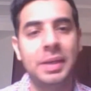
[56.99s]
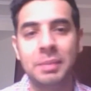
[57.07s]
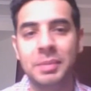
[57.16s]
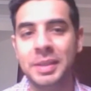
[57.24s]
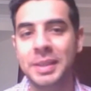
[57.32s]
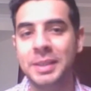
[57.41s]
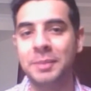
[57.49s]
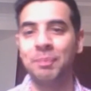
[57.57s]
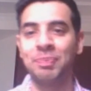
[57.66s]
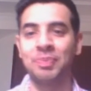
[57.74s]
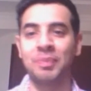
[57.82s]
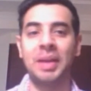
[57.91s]
I'm great.
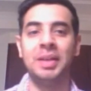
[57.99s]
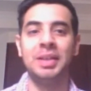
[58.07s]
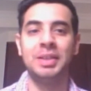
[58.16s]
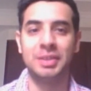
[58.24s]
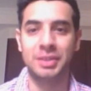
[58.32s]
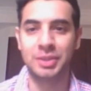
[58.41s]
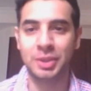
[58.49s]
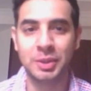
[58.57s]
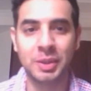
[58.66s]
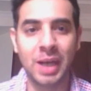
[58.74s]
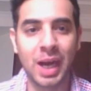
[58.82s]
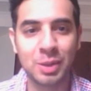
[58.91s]

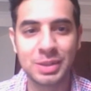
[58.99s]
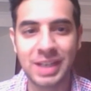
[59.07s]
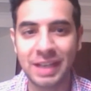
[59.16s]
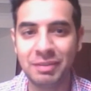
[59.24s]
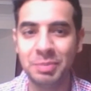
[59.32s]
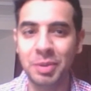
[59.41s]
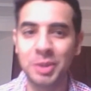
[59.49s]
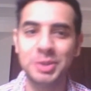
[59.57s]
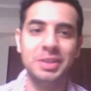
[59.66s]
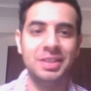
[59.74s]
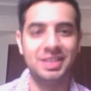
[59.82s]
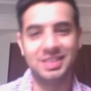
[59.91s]
So, how's life in
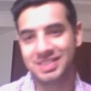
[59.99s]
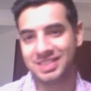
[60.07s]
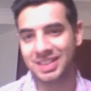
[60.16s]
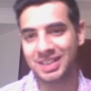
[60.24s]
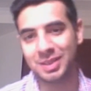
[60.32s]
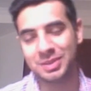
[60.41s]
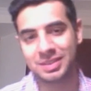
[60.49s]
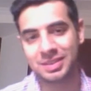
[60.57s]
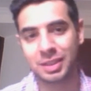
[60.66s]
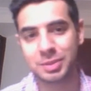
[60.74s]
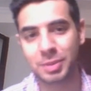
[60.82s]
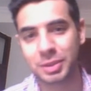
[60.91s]
Portugal? How's
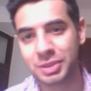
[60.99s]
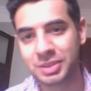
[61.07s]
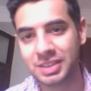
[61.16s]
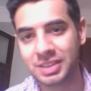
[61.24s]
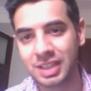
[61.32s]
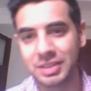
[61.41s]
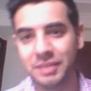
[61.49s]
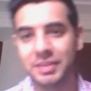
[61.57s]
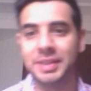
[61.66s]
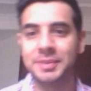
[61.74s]
Portugal? How's everything?